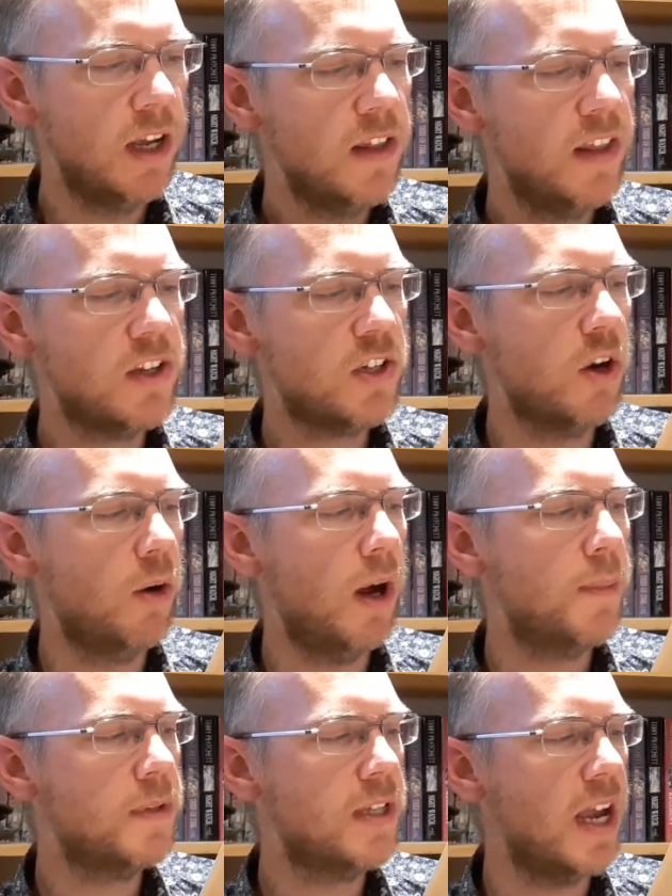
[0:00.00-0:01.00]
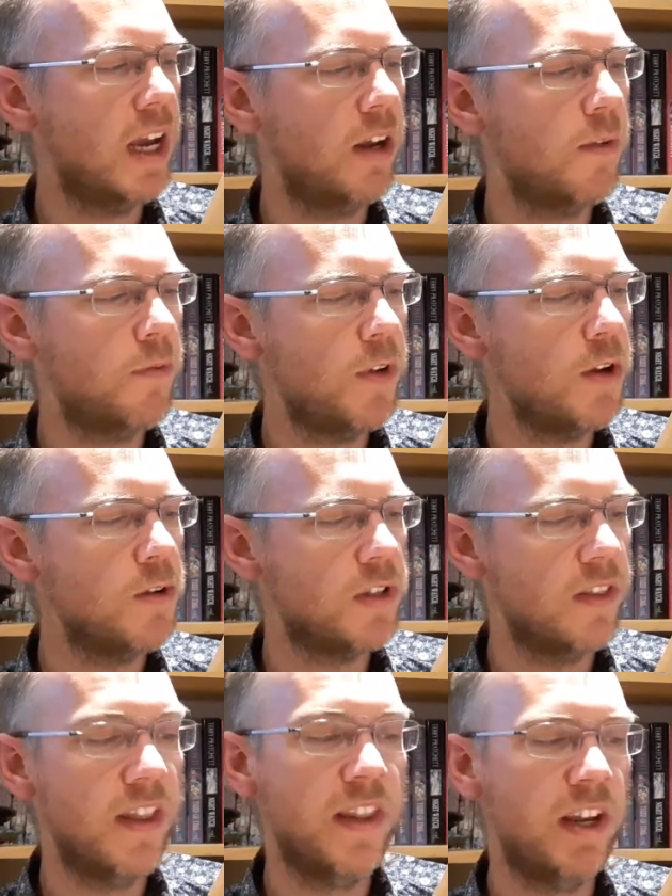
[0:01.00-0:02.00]
They just got upset and confused,
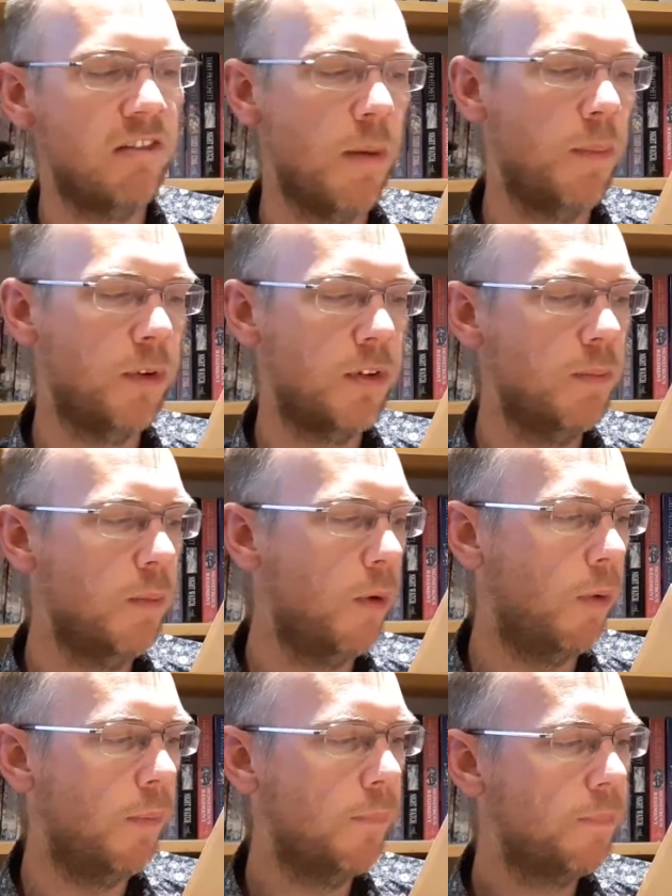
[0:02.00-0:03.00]
and then they'd grumble some more.